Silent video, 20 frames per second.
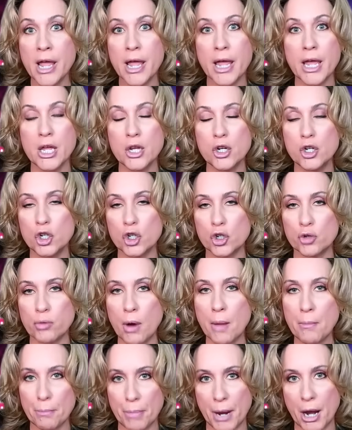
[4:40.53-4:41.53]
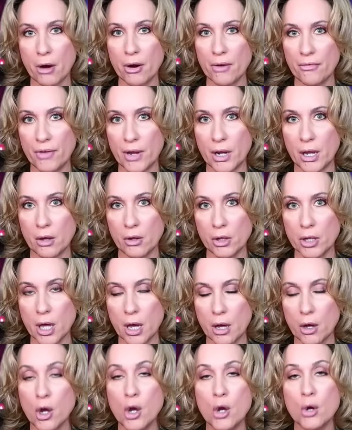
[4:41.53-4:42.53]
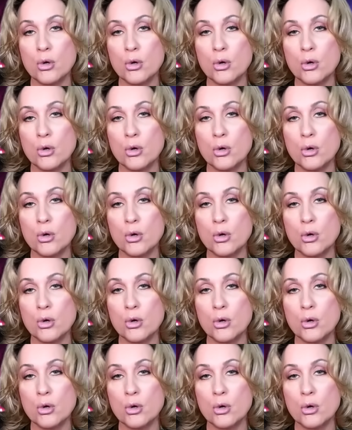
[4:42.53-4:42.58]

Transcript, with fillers: in Trump paraphernalia,